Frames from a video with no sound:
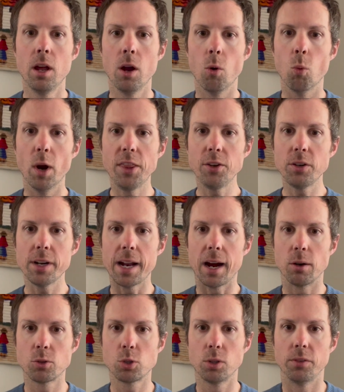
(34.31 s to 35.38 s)
Weather and
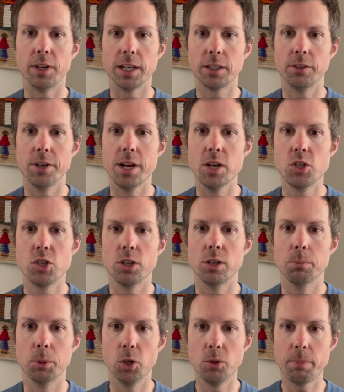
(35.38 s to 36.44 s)
outdoor recreation are
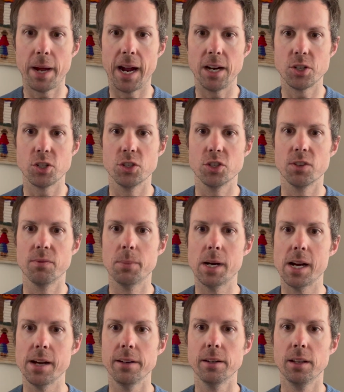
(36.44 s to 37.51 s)
both passions of
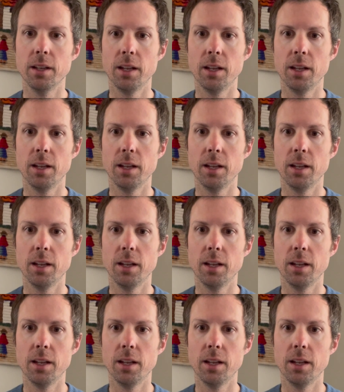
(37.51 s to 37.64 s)
mine,